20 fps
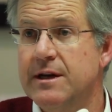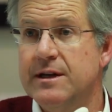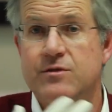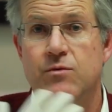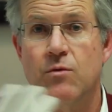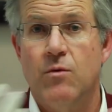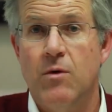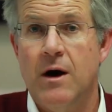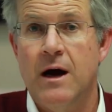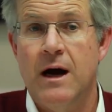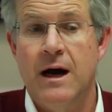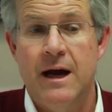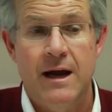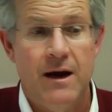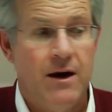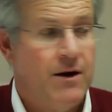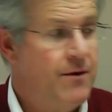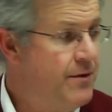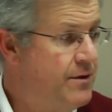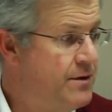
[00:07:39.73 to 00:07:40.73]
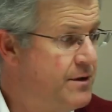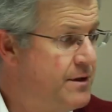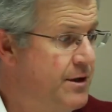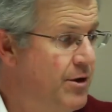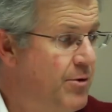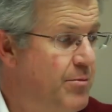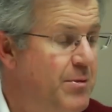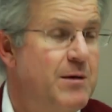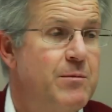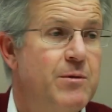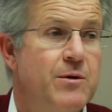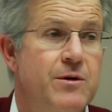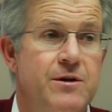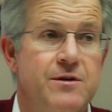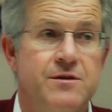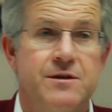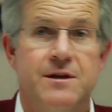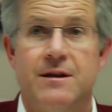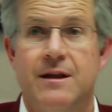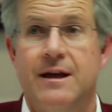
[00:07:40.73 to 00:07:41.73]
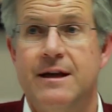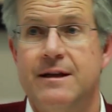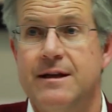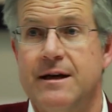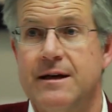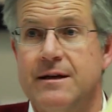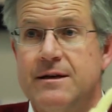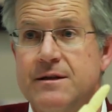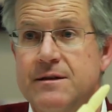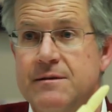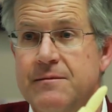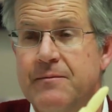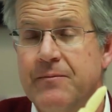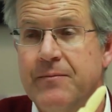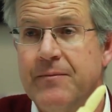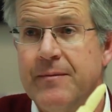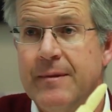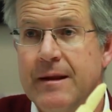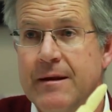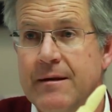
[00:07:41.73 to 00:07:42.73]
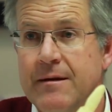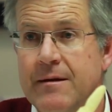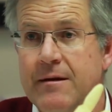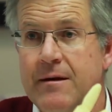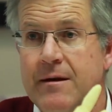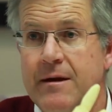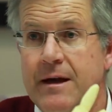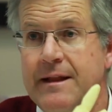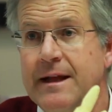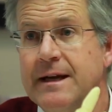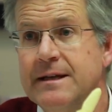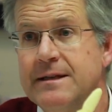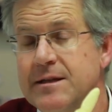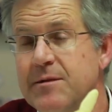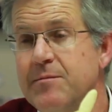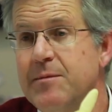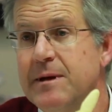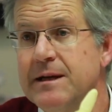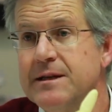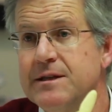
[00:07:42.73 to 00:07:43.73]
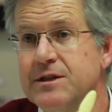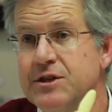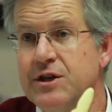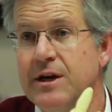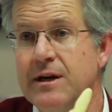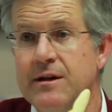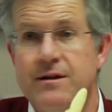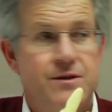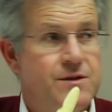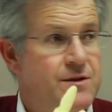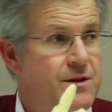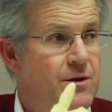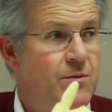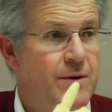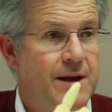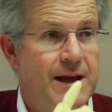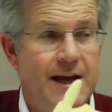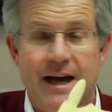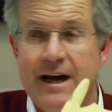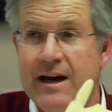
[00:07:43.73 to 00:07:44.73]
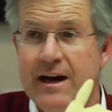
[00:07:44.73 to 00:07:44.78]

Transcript: is why are there still people using latex? And that's the biggest challenge that we